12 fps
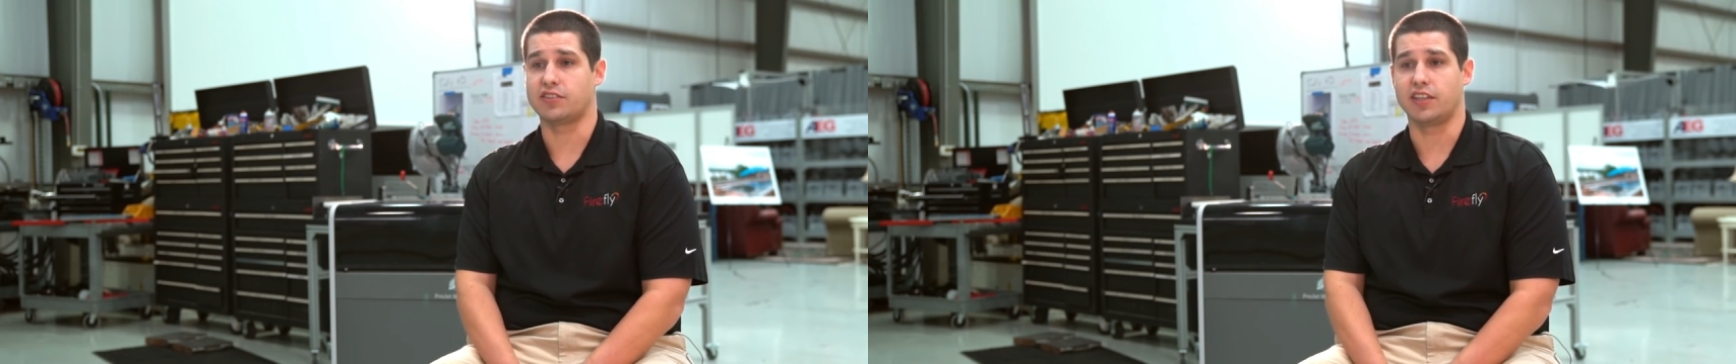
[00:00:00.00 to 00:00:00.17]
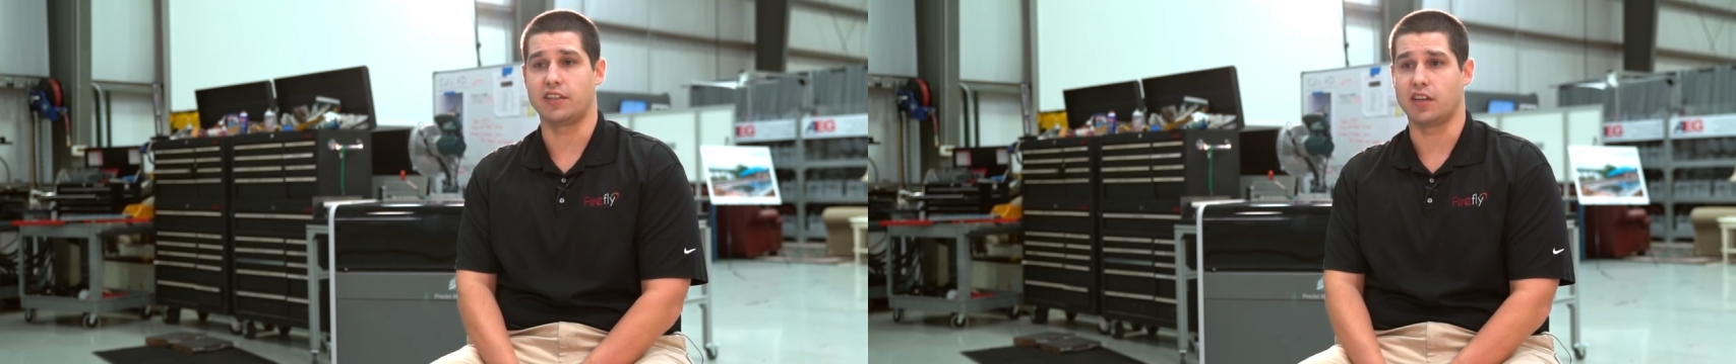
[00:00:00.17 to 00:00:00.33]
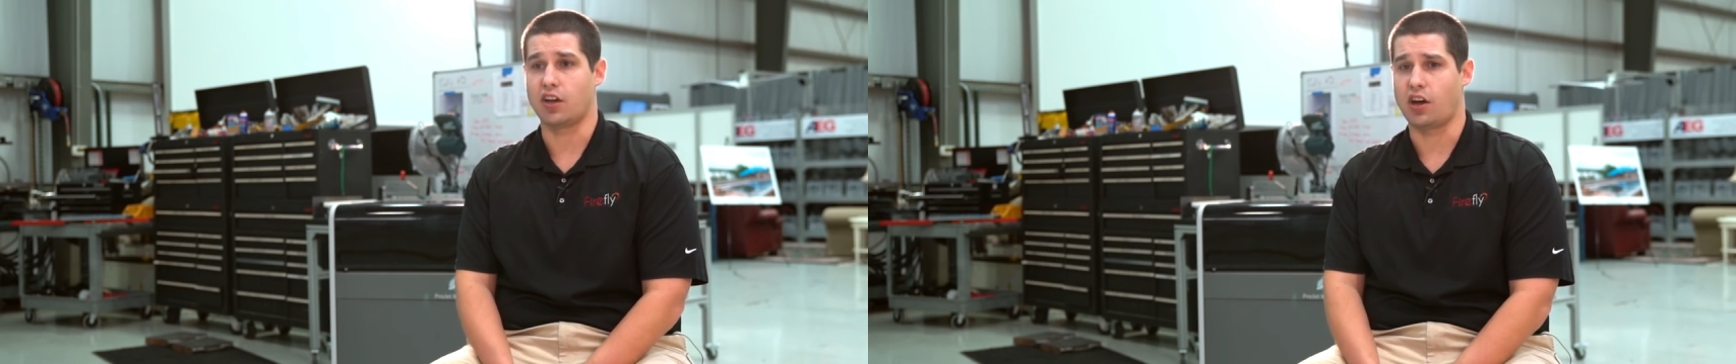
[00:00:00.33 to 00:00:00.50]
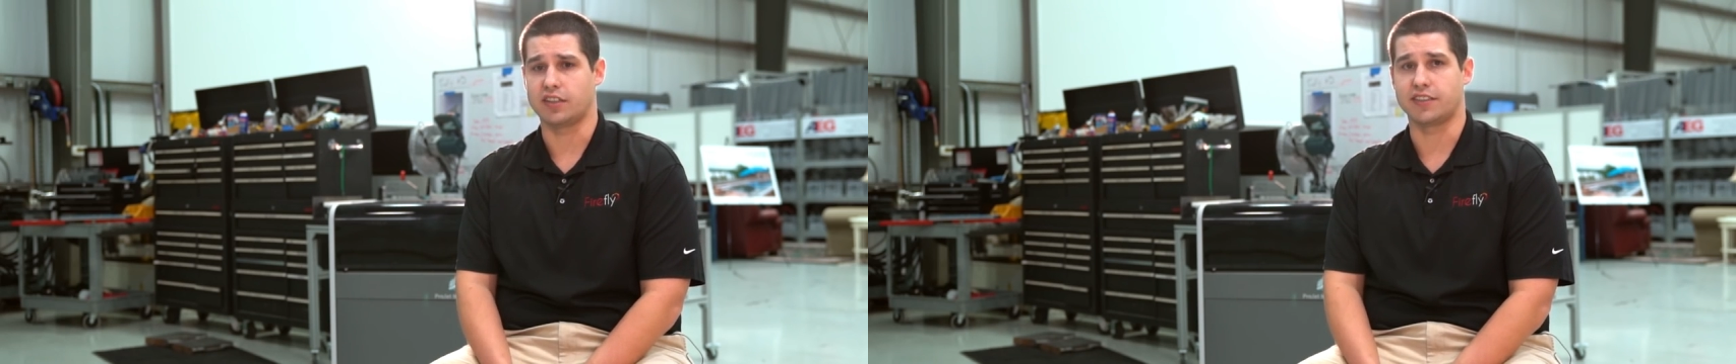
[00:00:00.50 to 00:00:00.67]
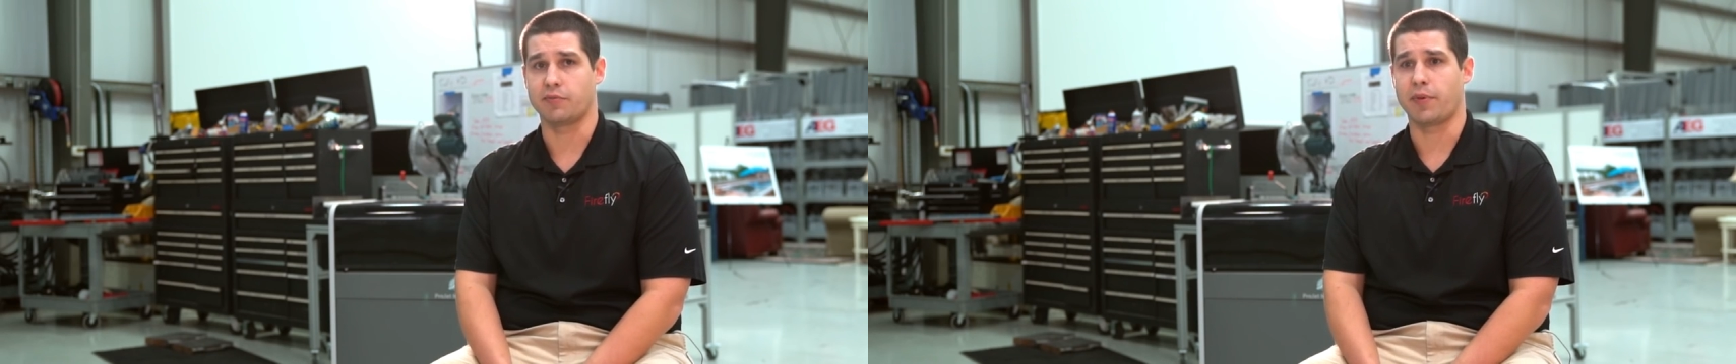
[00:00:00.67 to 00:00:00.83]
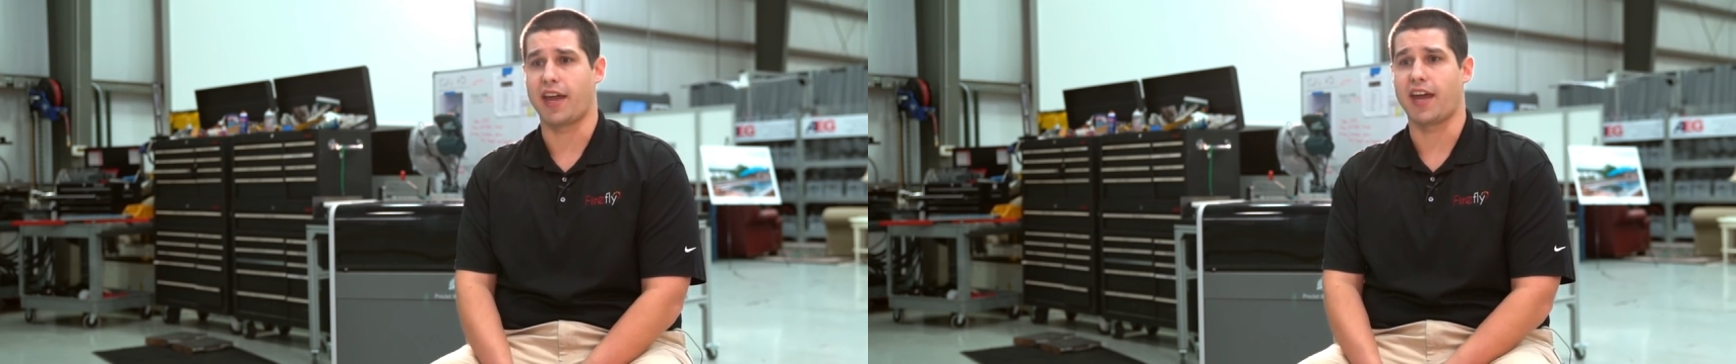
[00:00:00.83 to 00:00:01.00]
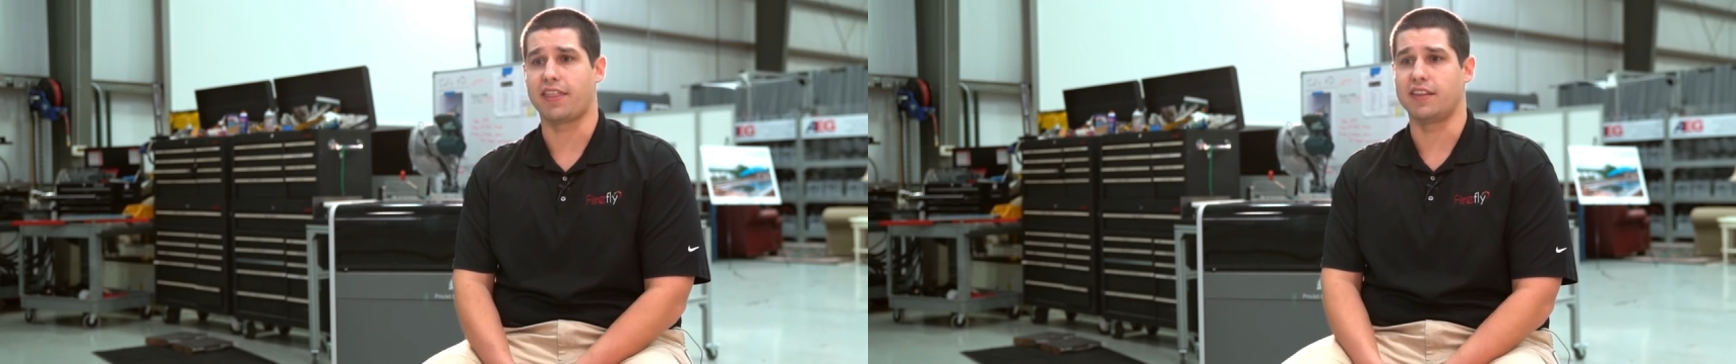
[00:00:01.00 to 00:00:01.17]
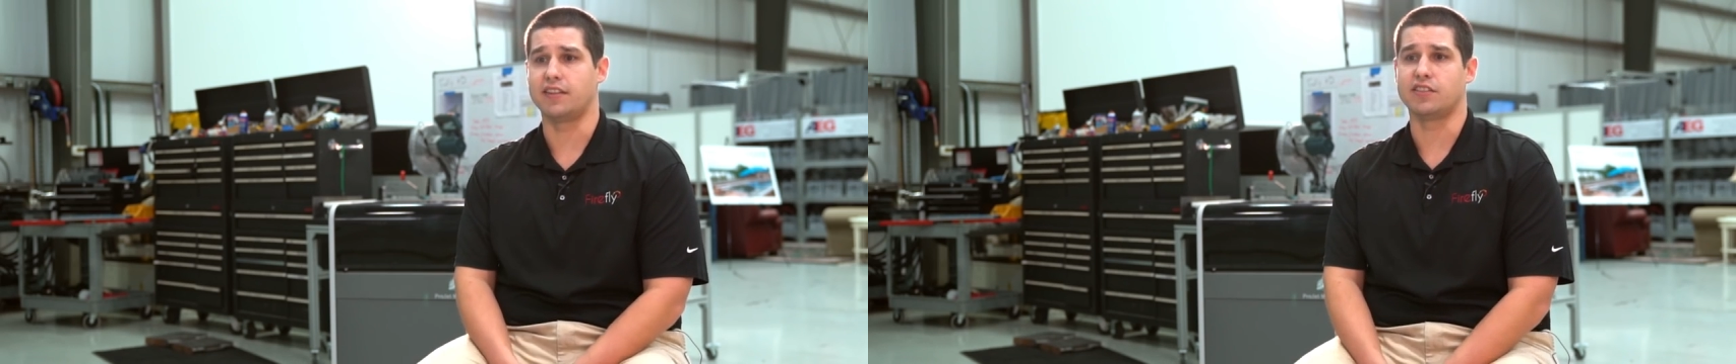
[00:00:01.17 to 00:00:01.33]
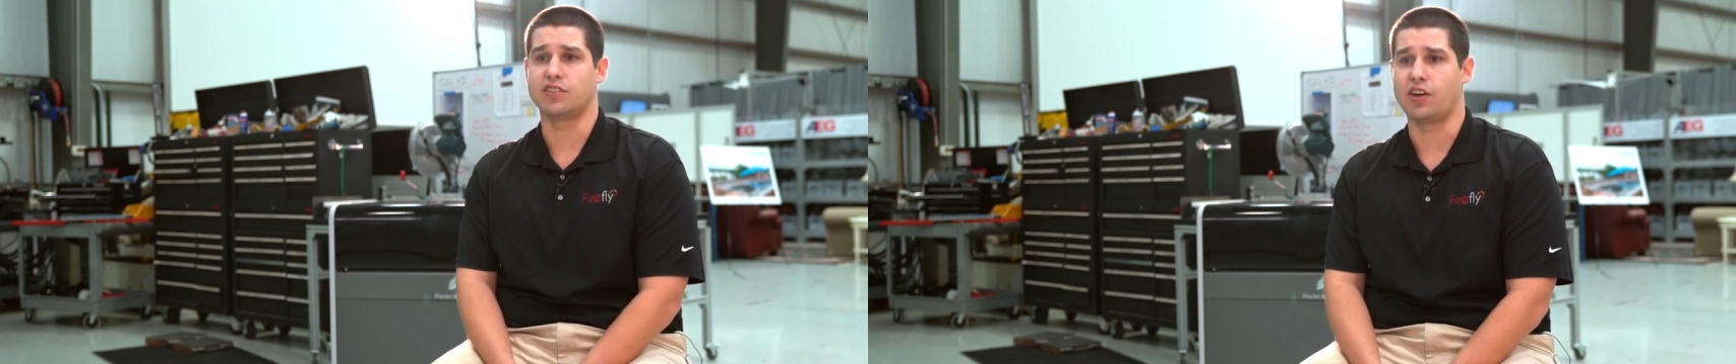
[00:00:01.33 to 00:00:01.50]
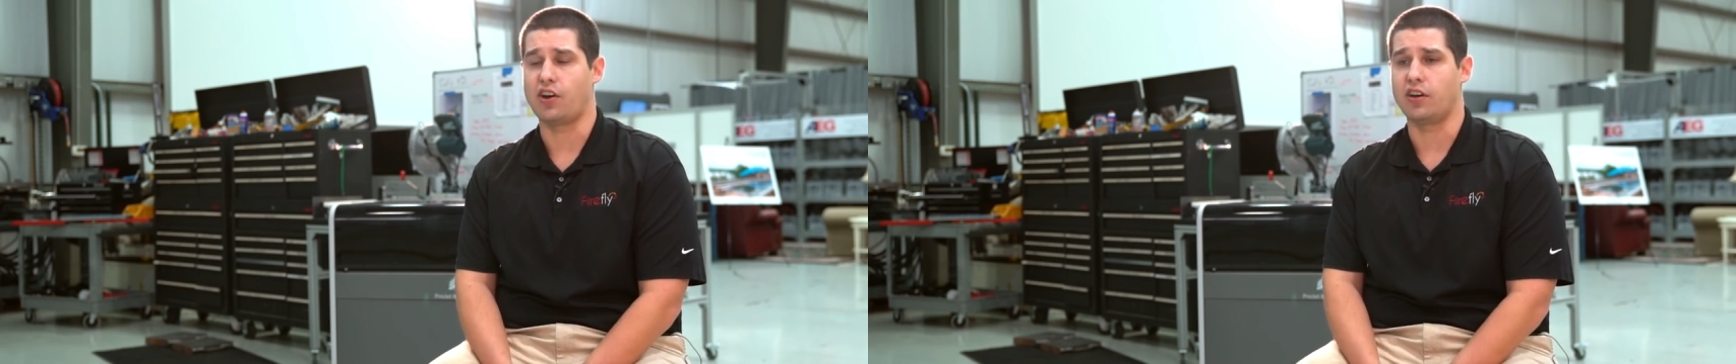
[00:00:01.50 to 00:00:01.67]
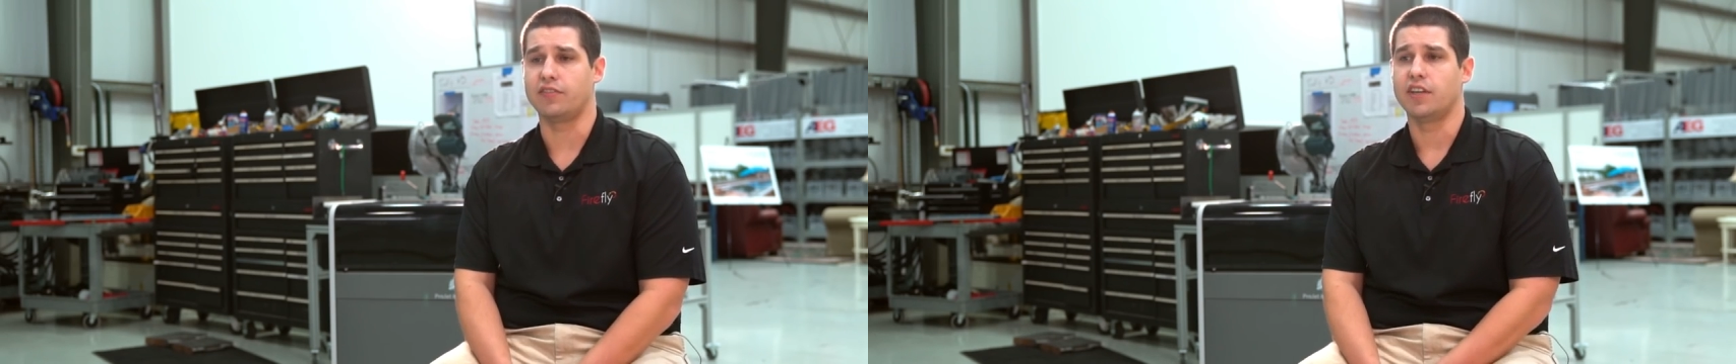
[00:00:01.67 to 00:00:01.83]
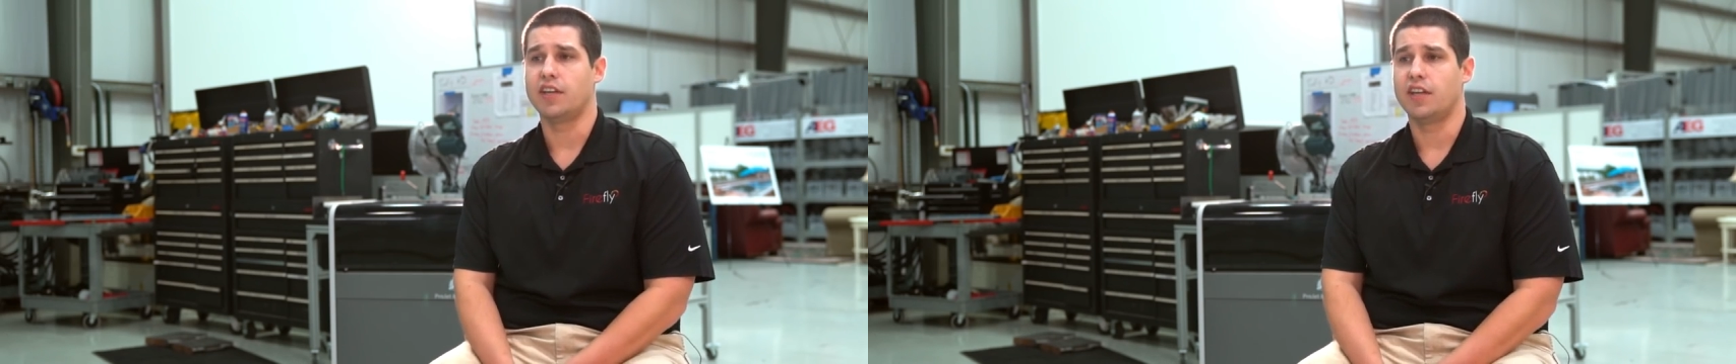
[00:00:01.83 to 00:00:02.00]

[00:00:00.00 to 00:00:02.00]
sit in a caustic bath and dissolve.